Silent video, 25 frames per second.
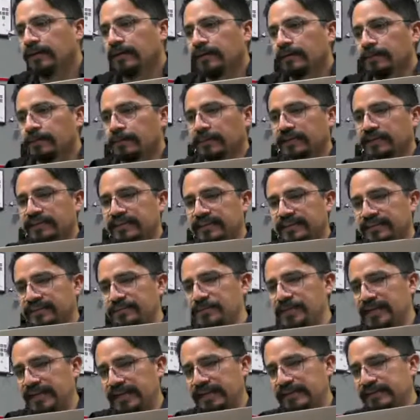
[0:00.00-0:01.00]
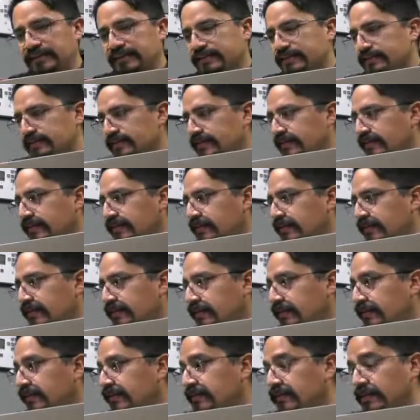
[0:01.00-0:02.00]
But this means
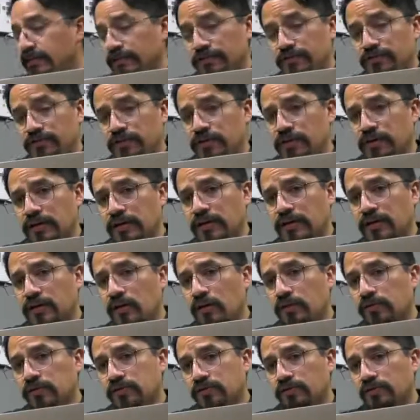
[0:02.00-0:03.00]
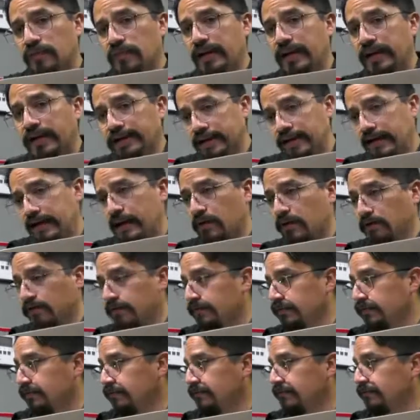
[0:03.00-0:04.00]
that you are gonna go to blackout.
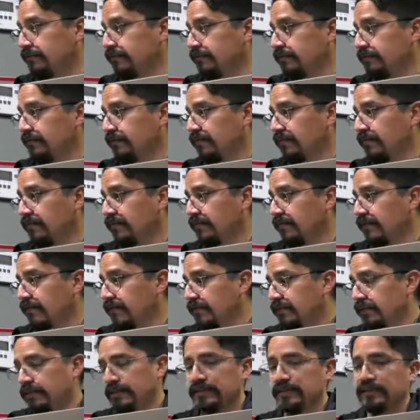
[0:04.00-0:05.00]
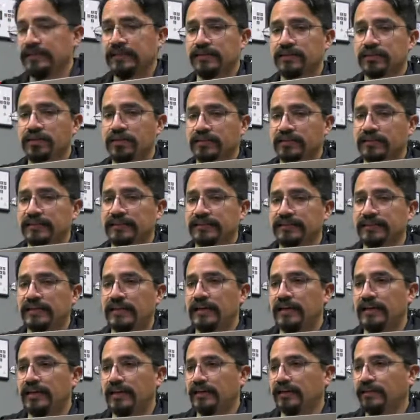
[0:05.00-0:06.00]
This is not
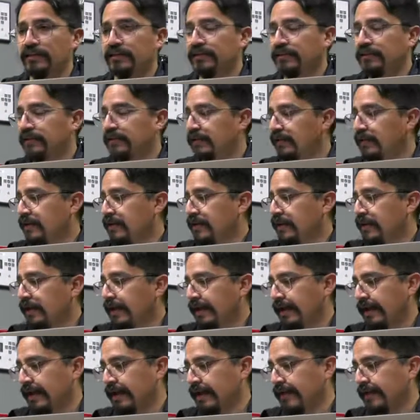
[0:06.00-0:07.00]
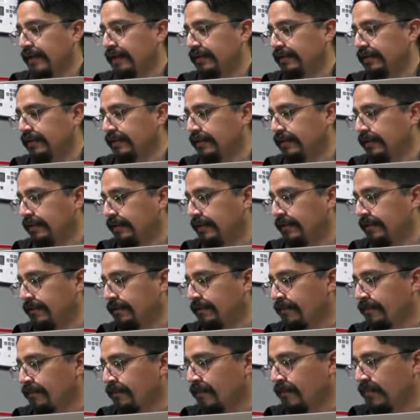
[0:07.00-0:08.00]
desired, and
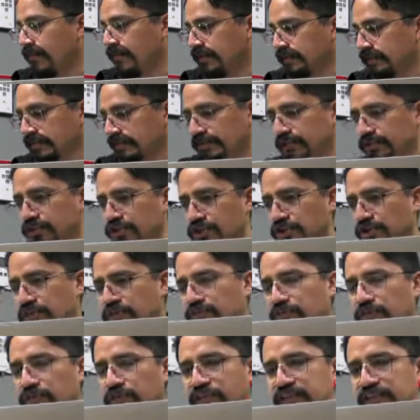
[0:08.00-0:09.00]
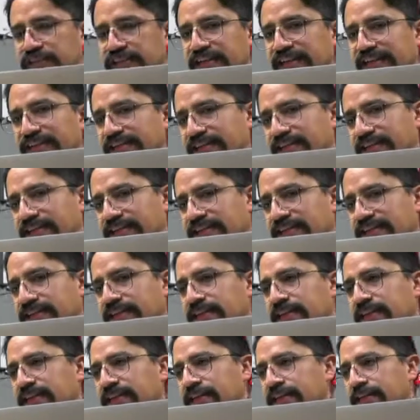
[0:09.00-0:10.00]
this is just for testing
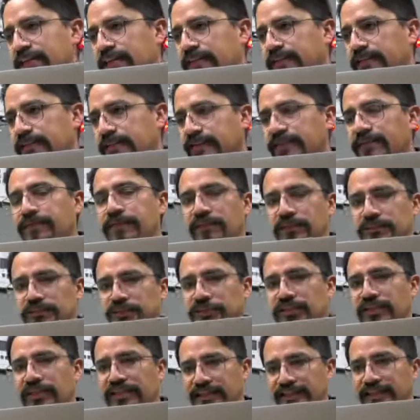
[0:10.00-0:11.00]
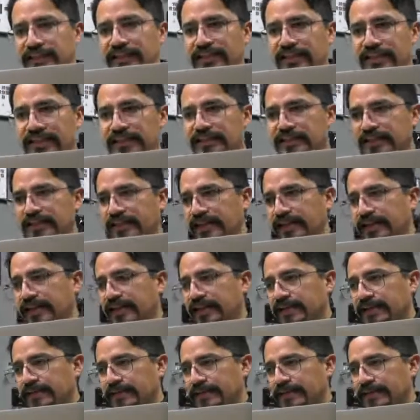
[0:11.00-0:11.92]
the functionalities and